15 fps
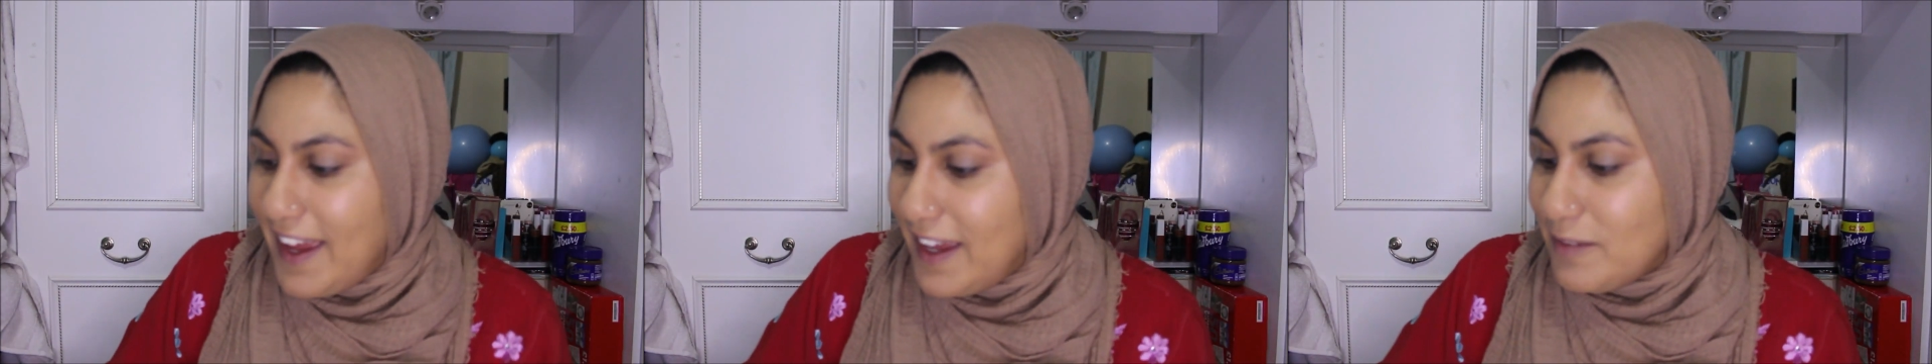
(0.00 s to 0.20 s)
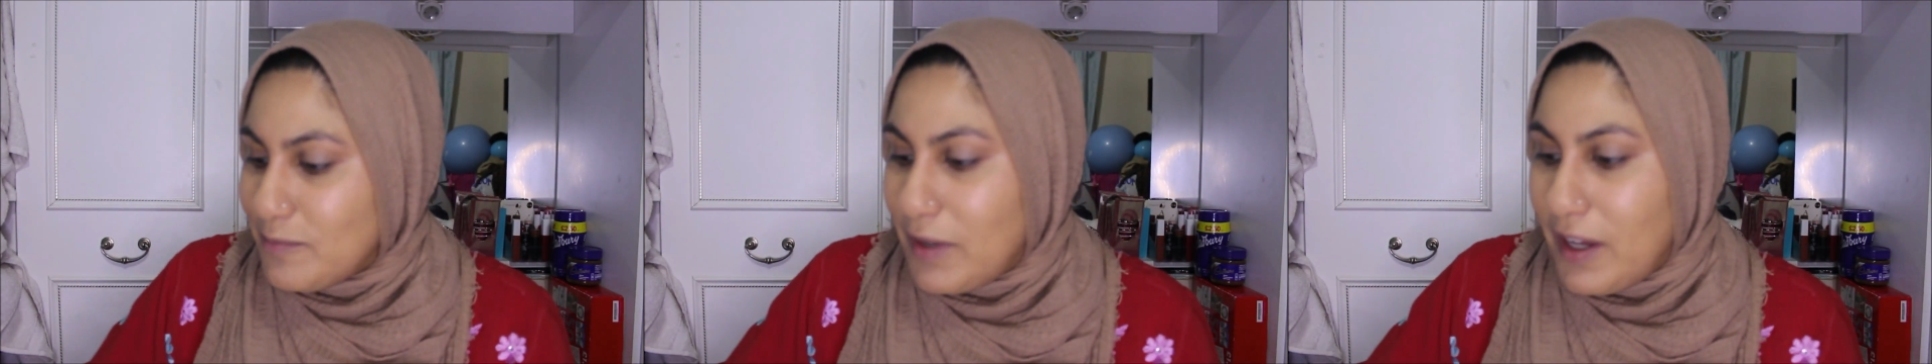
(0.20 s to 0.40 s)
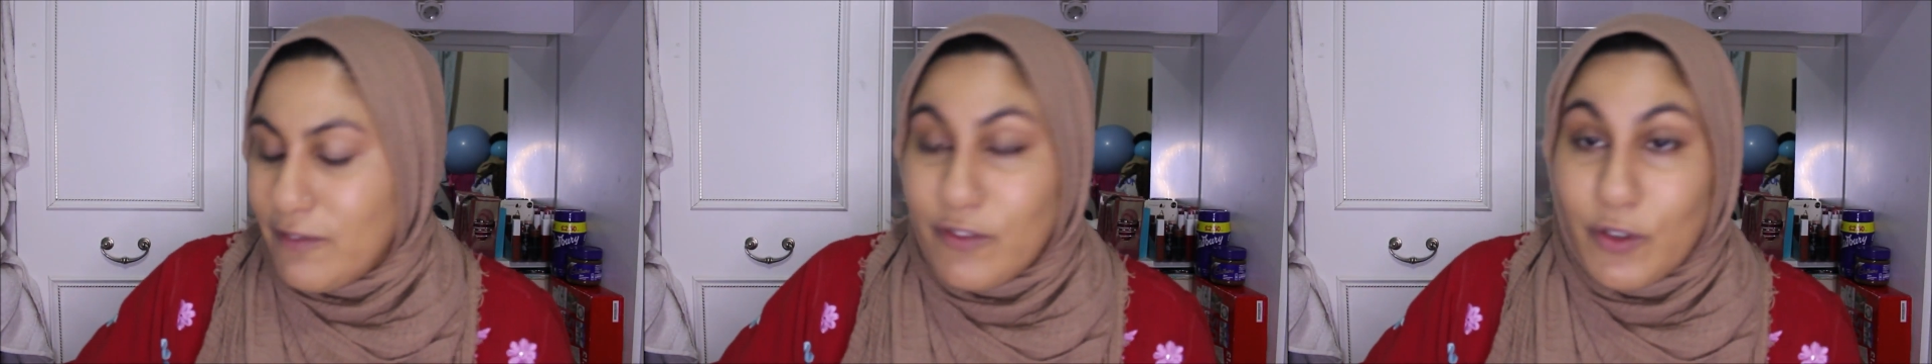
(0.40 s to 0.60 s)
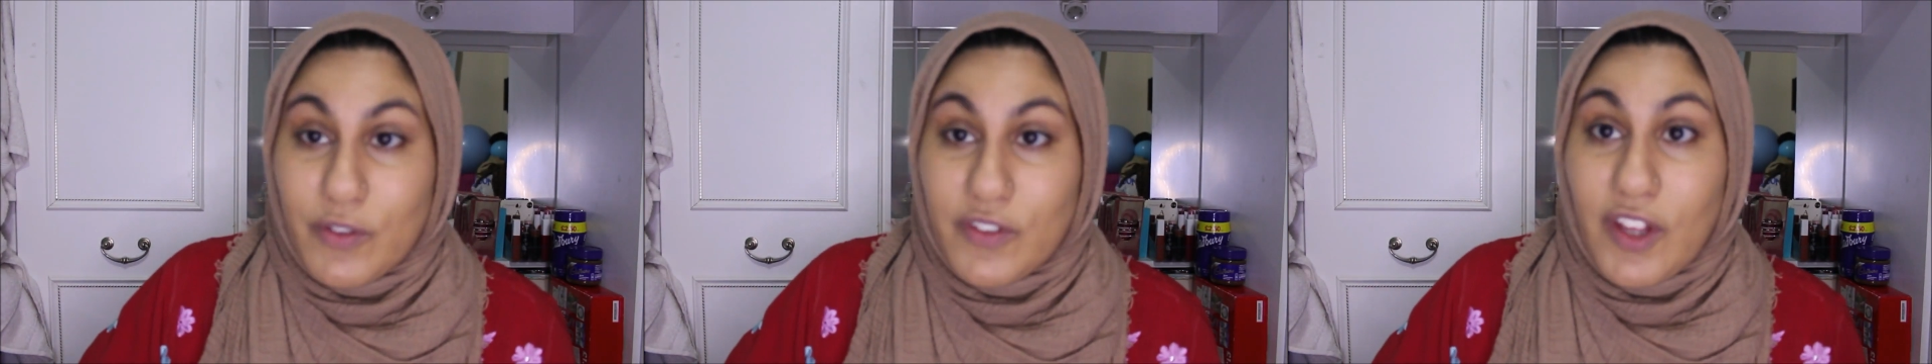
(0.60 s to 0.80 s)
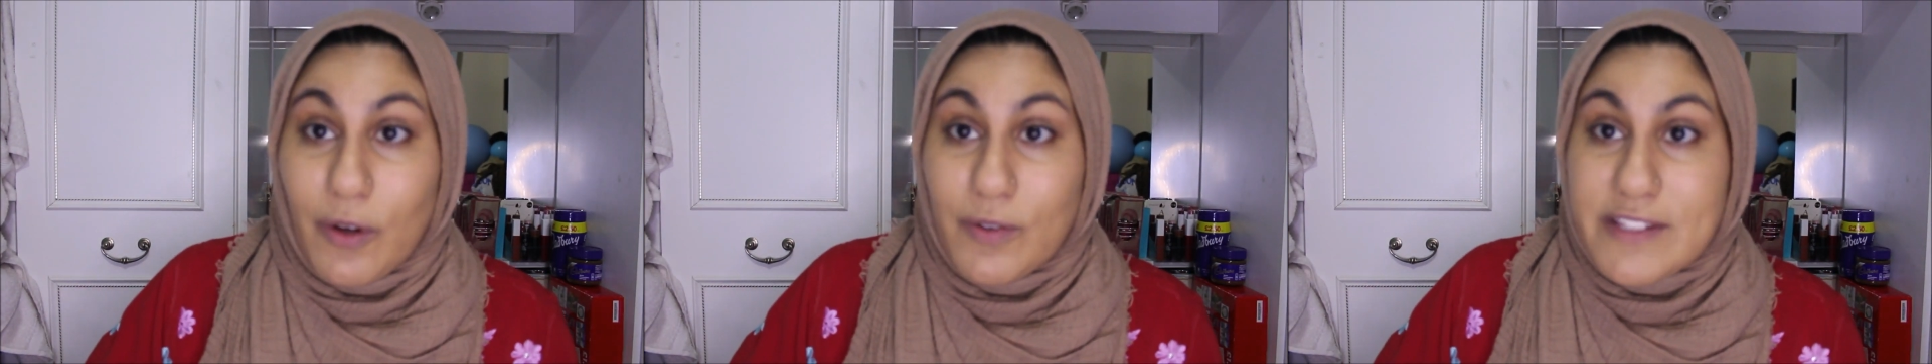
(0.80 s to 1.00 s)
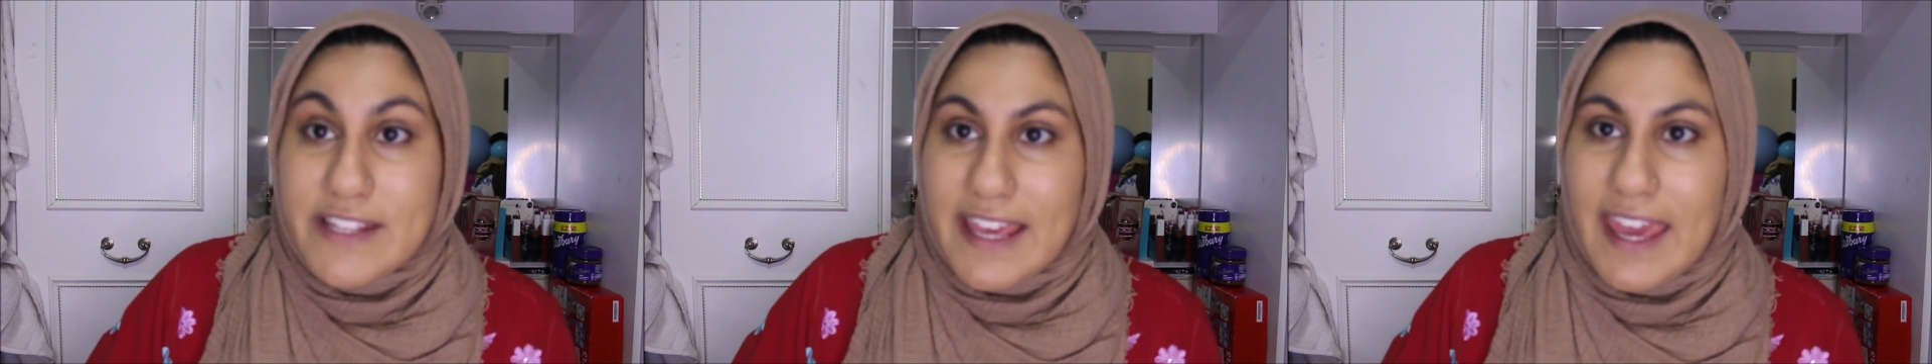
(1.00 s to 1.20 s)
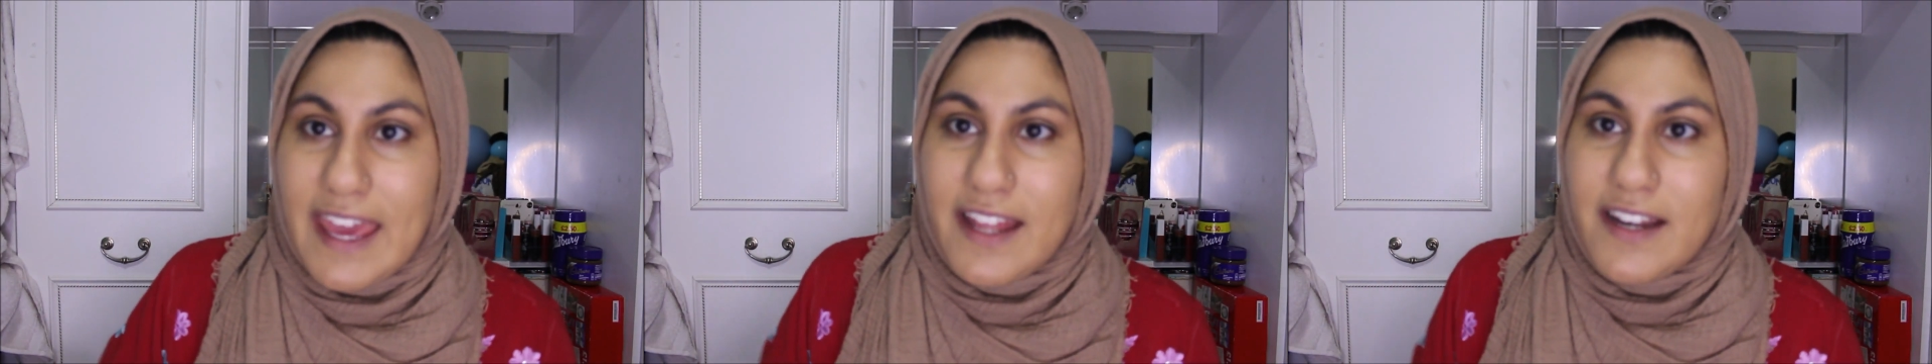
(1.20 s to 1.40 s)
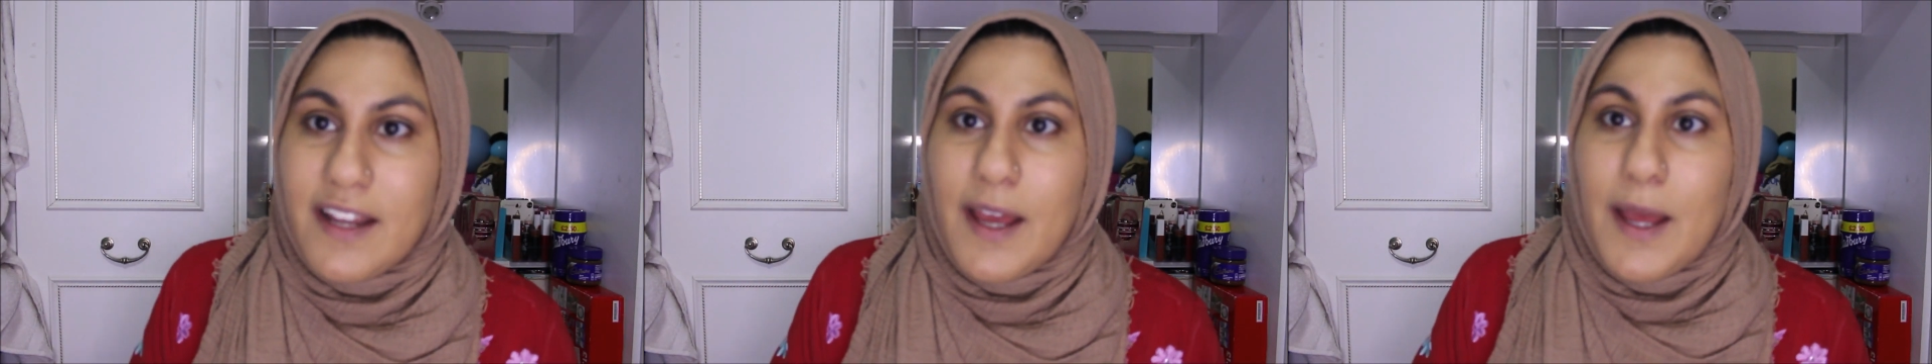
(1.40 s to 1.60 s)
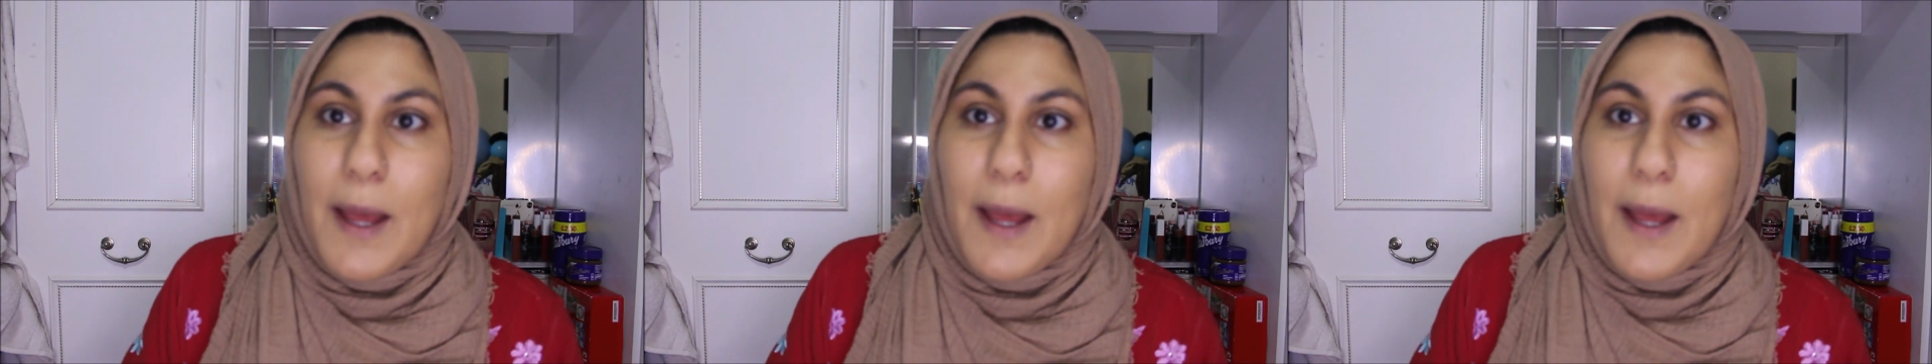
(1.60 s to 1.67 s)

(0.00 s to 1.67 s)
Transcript: and my voice goes again,